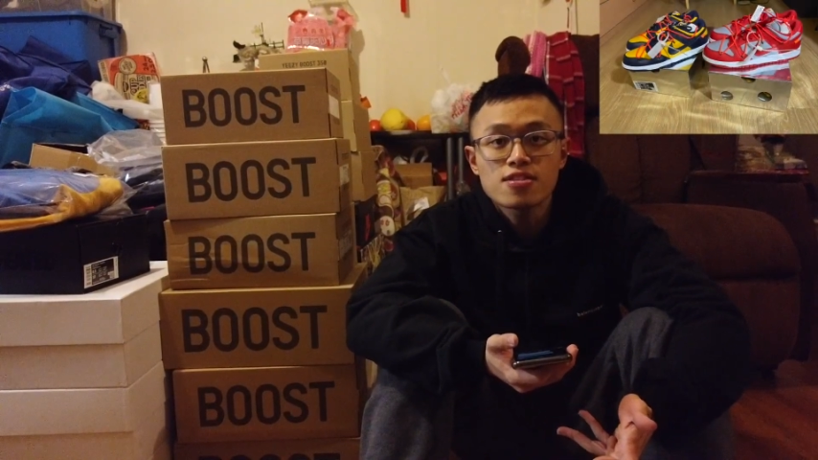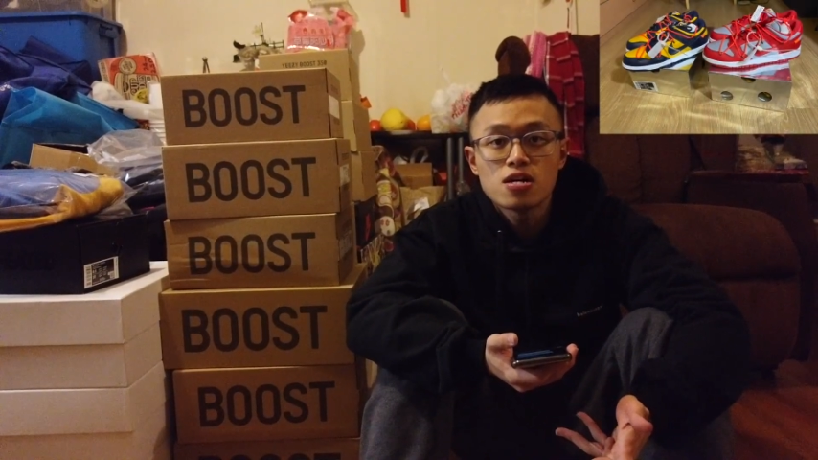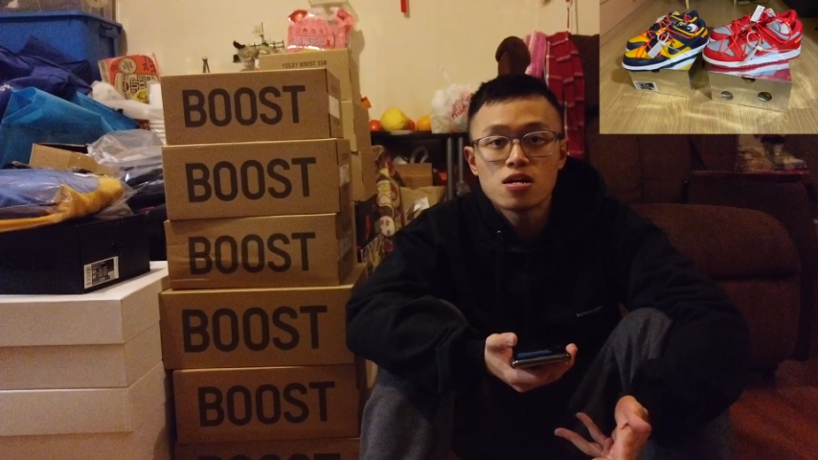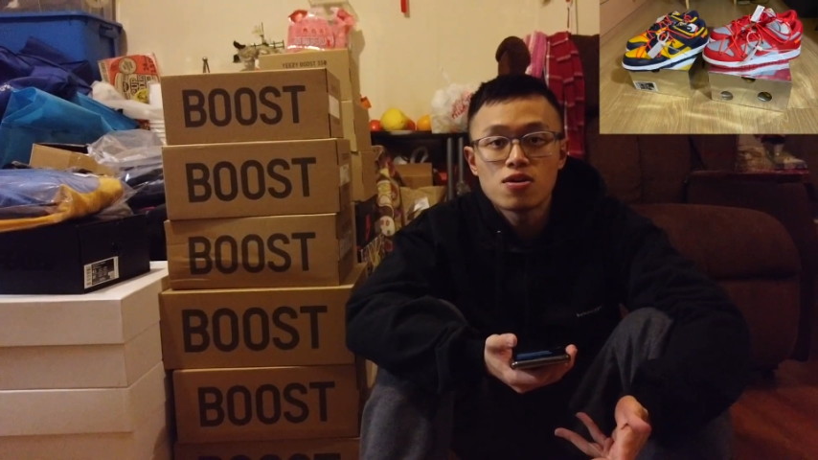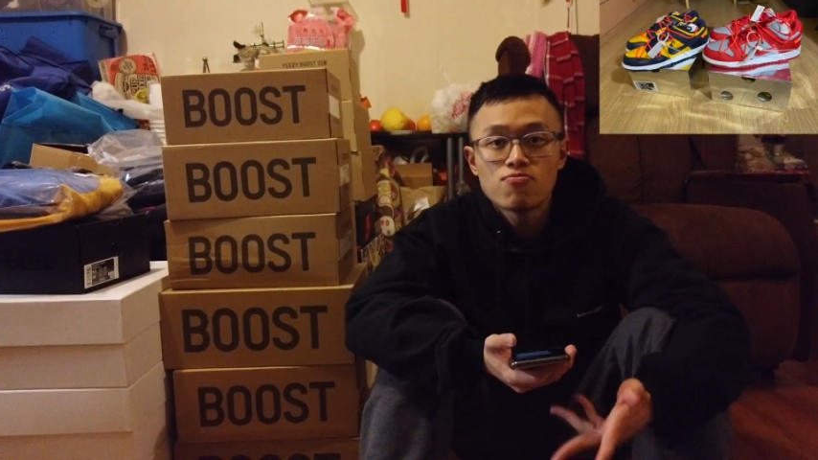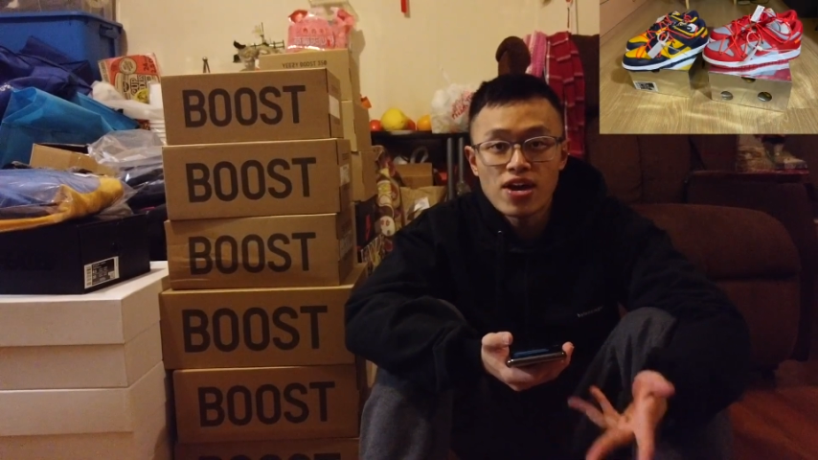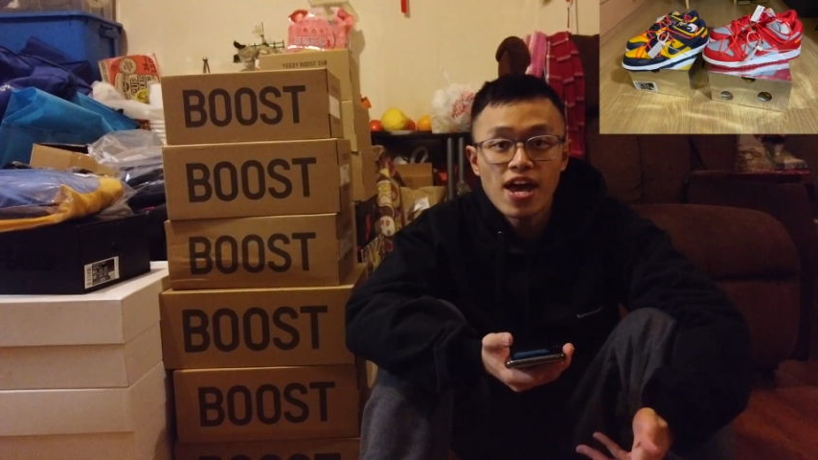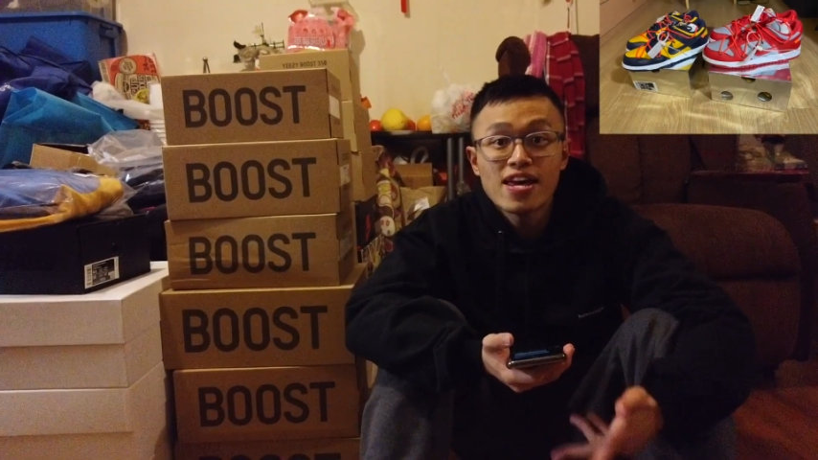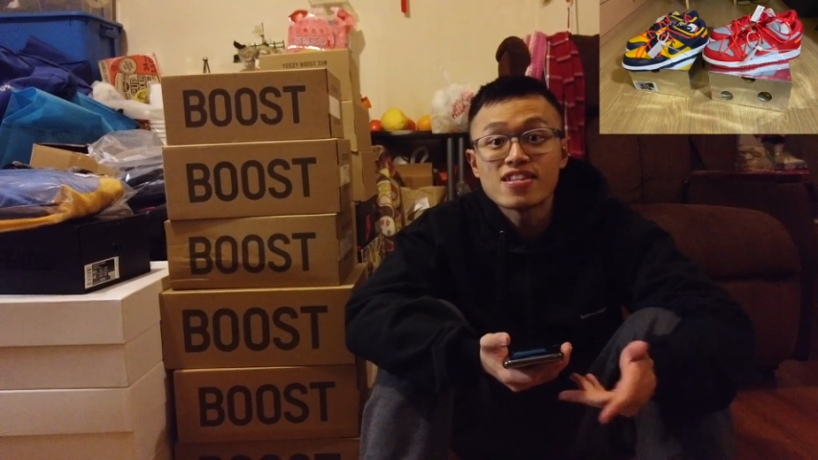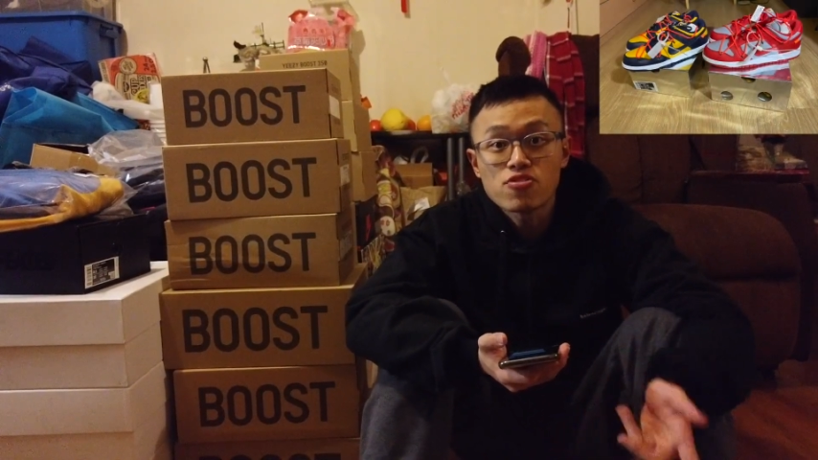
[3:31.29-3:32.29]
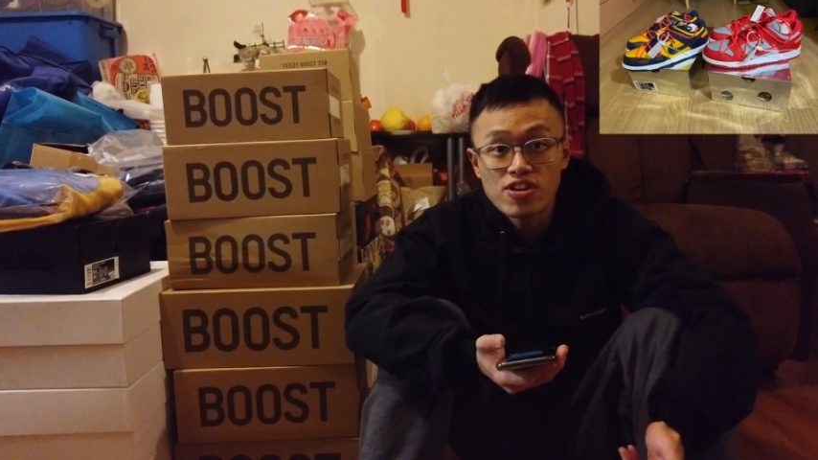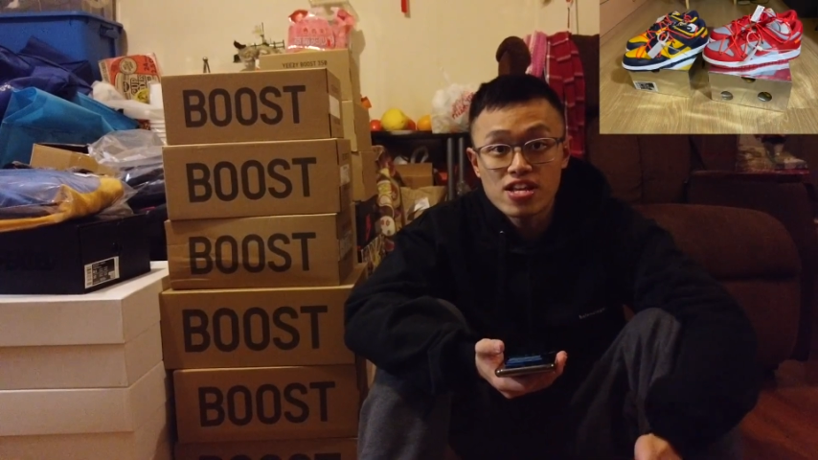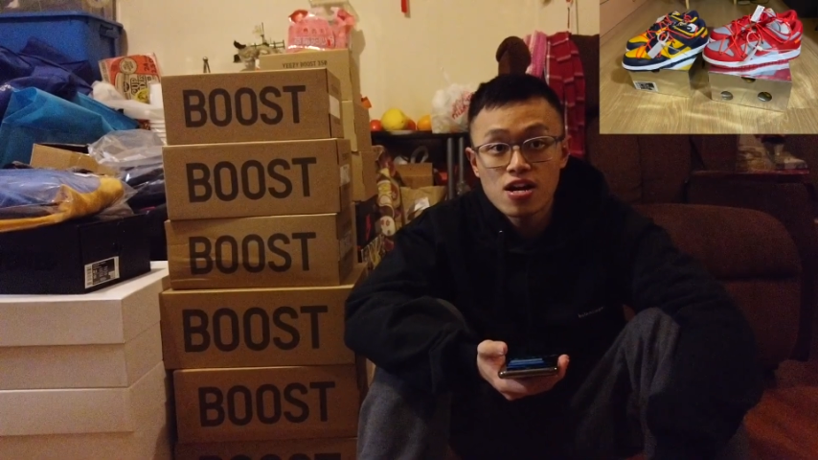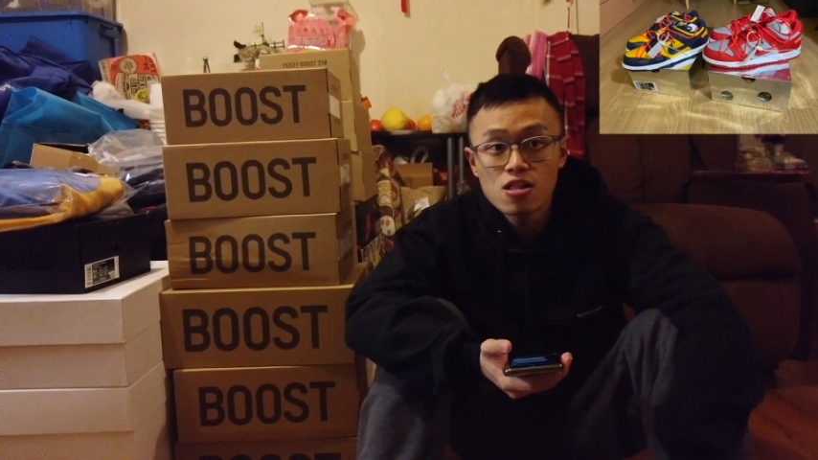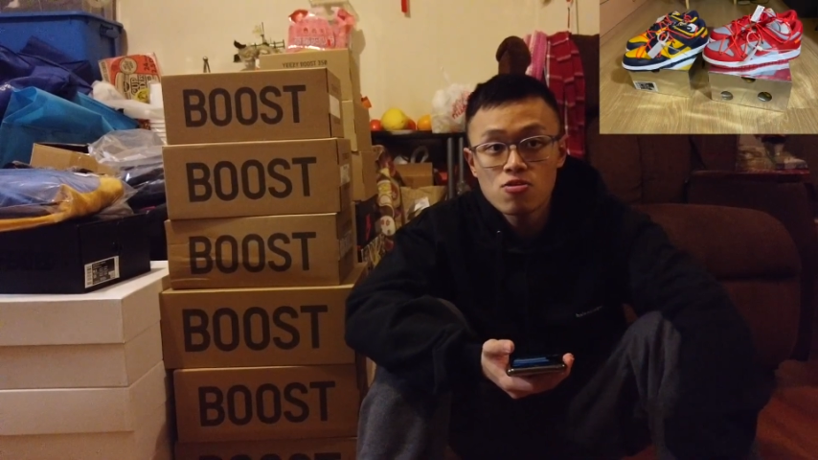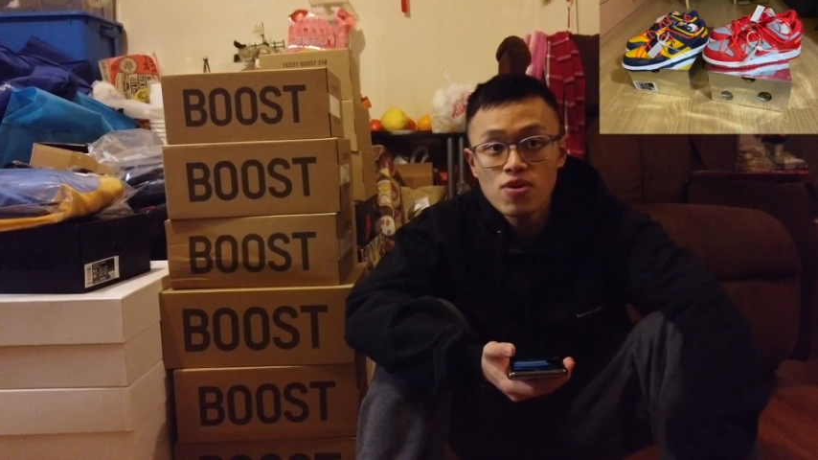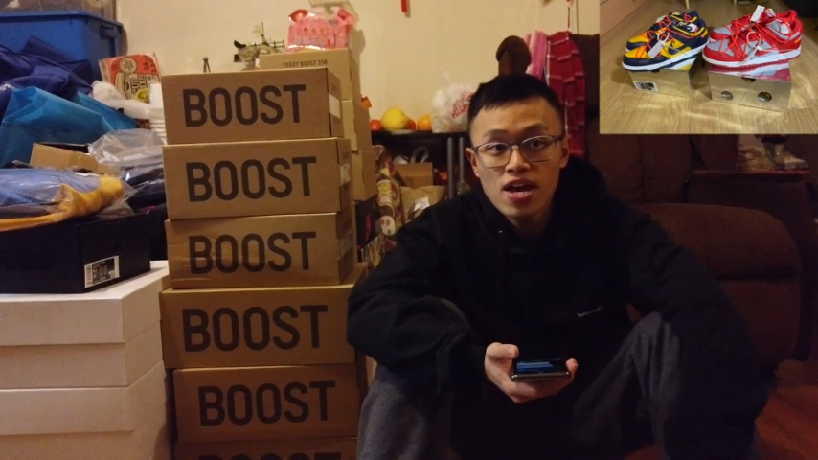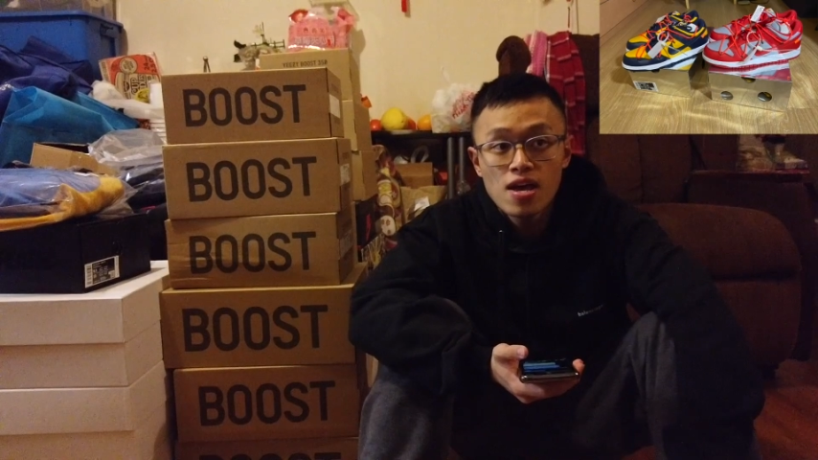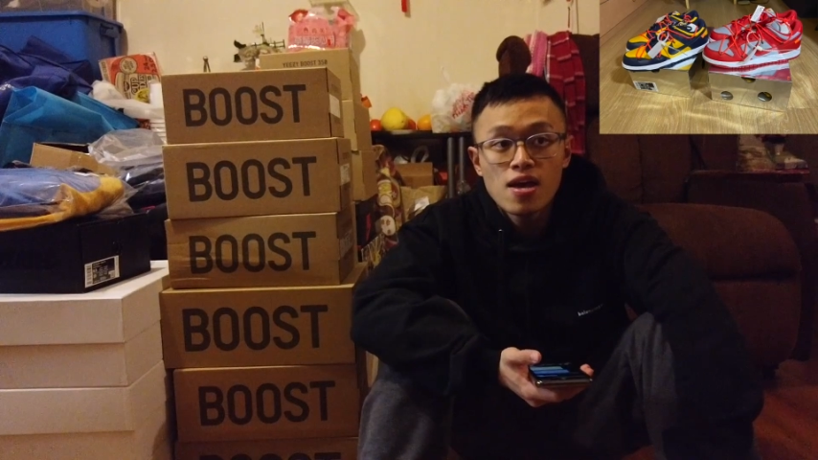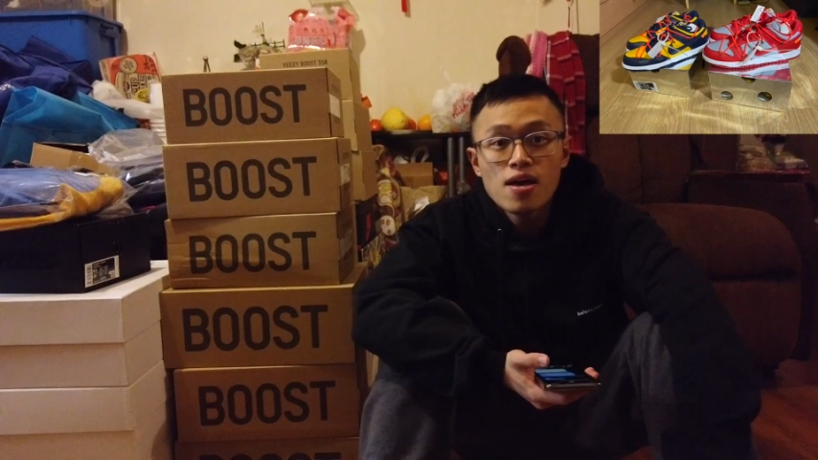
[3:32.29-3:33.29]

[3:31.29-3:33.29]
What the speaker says: the red, and the green colorway.